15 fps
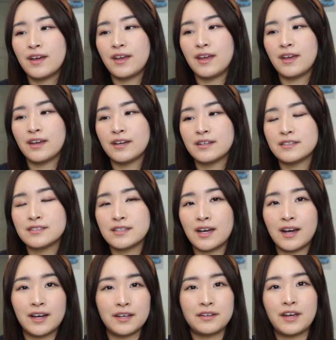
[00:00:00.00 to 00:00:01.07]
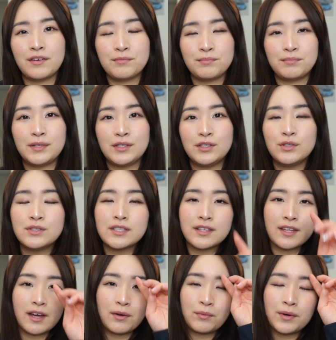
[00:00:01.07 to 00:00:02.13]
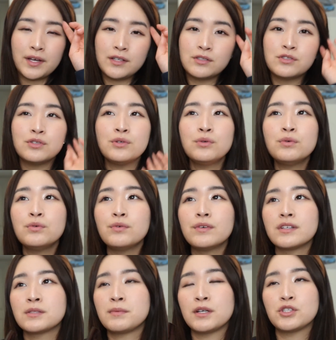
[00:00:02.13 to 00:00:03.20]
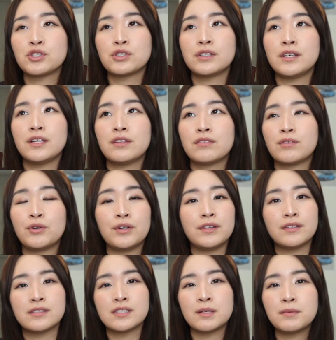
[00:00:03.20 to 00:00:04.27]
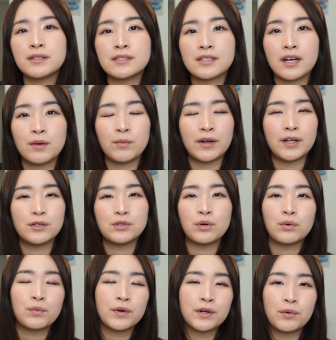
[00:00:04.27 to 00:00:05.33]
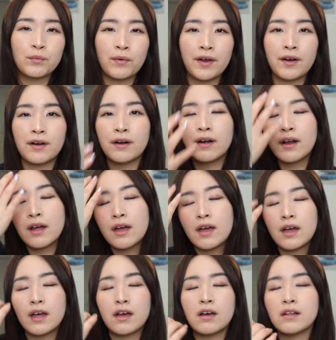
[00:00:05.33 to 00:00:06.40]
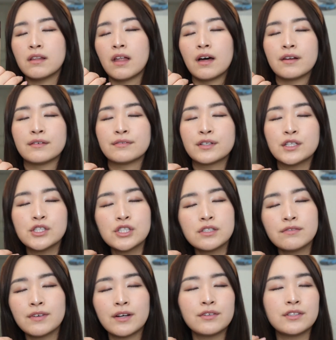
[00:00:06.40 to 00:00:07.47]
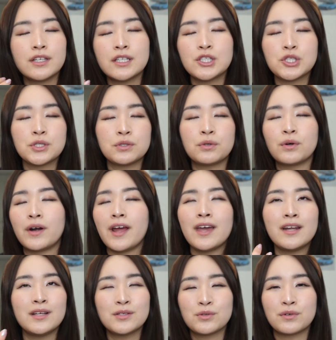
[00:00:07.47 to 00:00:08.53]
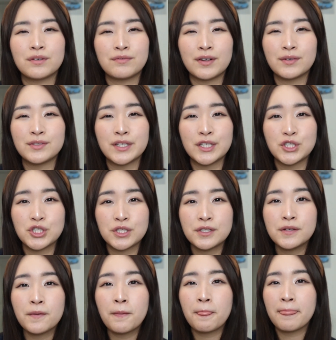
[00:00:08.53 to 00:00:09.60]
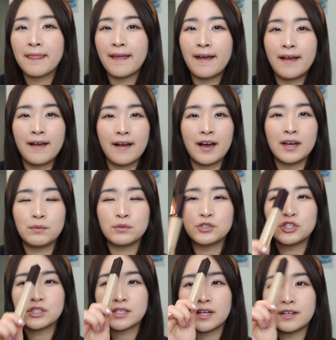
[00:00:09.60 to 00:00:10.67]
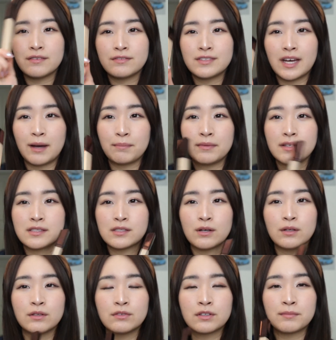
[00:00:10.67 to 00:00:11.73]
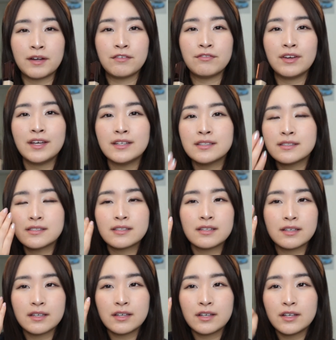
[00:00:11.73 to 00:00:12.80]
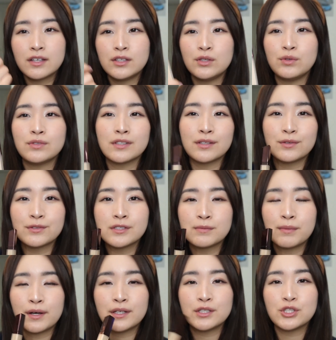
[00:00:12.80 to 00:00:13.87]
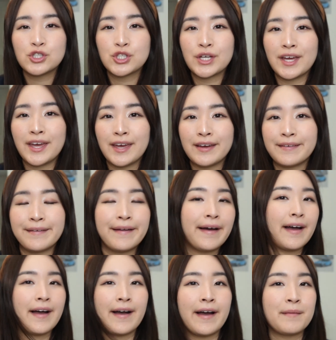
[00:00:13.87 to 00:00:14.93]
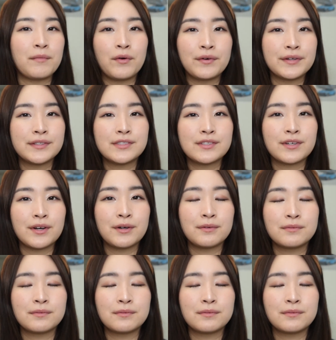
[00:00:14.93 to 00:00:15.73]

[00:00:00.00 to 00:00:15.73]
and I have been using that way too, especially during the summertime when I don't want to wear a lot of cushion foundation or any sort of foundation. I will just kind of dab this all over my face, use a little sponge, and I'm all good to go.